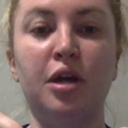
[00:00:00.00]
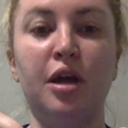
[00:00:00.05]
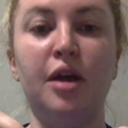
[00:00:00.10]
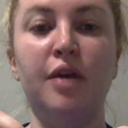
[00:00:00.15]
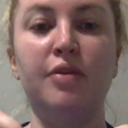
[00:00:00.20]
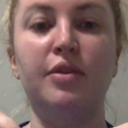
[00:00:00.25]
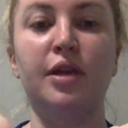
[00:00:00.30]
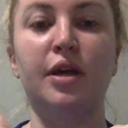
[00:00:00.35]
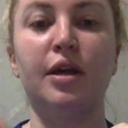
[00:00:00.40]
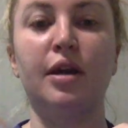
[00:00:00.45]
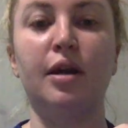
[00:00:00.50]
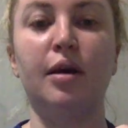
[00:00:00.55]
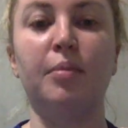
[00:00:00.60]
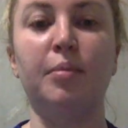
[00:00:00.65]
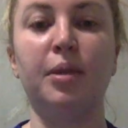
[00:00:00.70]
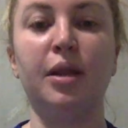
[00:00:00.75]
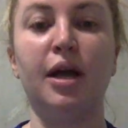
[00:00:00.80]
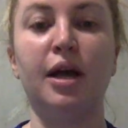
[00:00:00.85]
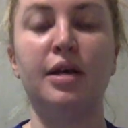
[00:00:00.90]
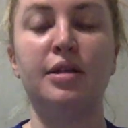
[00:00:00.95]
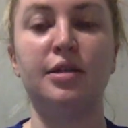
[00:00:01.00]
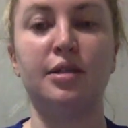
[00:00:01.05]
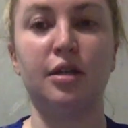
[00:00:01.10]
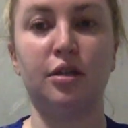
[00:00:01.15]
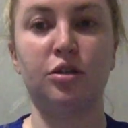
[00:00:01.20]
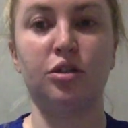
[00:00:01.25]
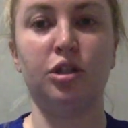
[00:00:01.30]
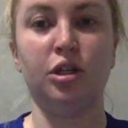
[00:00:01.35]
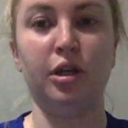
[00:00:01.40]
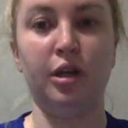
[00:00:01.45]
and then apply
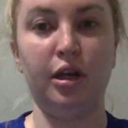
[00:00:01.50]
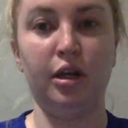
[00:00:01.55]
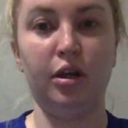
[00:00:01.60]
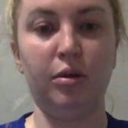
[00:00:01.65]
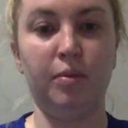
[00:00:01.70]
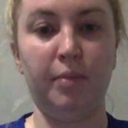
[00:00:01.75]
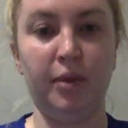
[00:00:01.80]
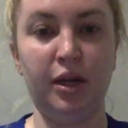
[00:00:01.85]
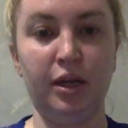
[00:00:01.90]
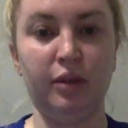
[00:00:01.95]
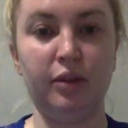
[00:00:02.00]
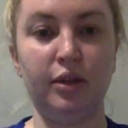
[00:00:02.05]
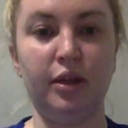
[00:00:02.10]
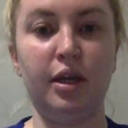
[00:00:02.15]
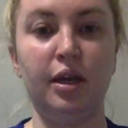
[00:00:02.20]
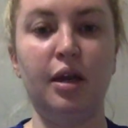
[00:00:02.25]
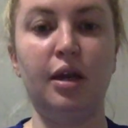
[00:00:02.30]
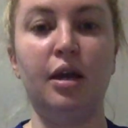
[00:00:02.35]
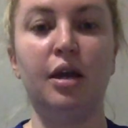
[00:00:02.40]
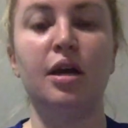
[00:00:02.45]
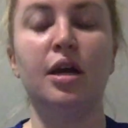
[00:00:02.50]
suction intermittently